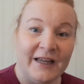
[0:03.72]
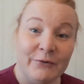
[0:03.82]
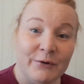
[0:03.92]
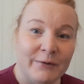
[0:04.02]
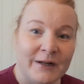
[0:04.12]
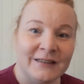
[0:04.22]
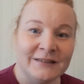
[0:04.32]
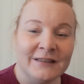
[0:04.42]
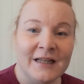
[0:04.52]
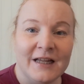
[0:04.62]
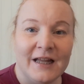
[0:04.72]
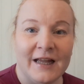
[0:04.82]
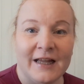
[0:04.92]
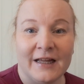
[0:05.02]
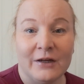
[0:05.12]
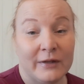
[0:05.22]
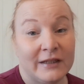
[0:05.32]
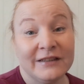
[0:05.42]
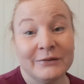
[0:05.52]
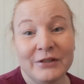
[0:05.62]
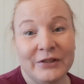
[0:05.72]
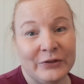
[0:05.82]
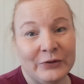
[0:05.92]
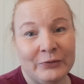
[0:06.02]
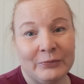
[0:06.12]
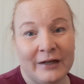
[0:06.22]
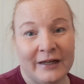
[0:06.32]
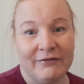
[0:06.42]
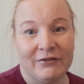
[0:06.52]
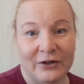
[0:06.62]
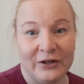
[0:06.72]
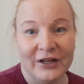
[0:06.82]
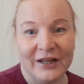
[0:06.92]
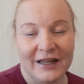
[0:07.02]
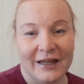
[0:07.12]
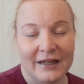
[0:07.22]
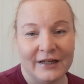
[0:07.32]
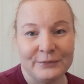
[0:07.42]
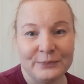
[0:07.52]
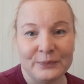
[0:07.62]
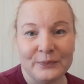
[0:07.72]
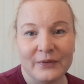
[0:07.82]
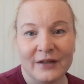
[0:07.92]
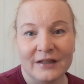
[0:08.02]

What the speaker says: Hi everyone, welcome to my vlog. I'm